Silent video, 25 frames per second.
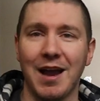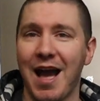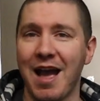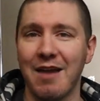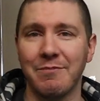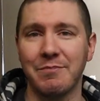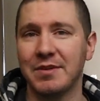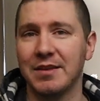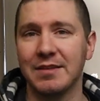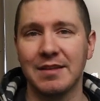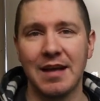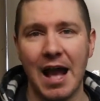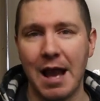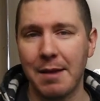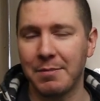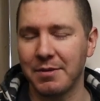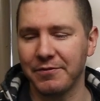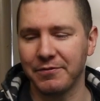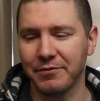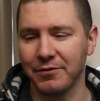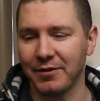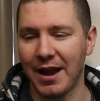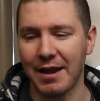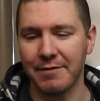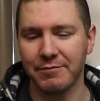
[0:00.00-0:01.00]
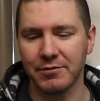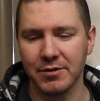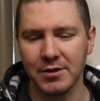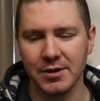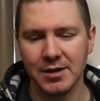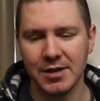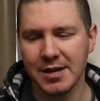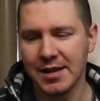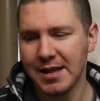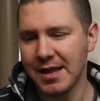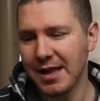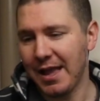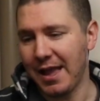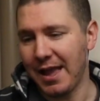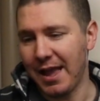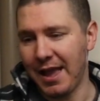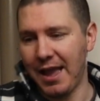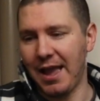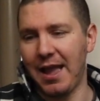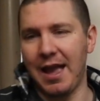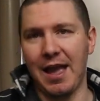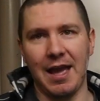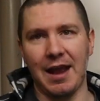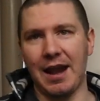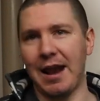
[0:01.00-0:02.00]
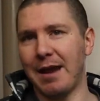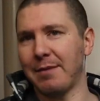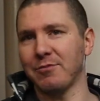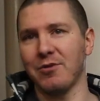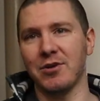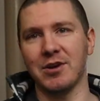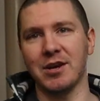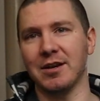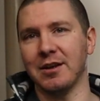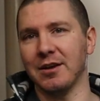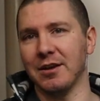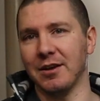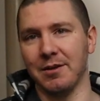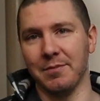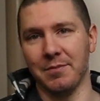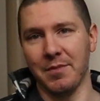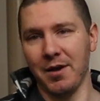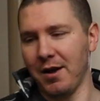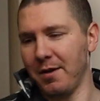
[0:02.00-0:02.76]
I've been in the hobby forever, and I'm running a,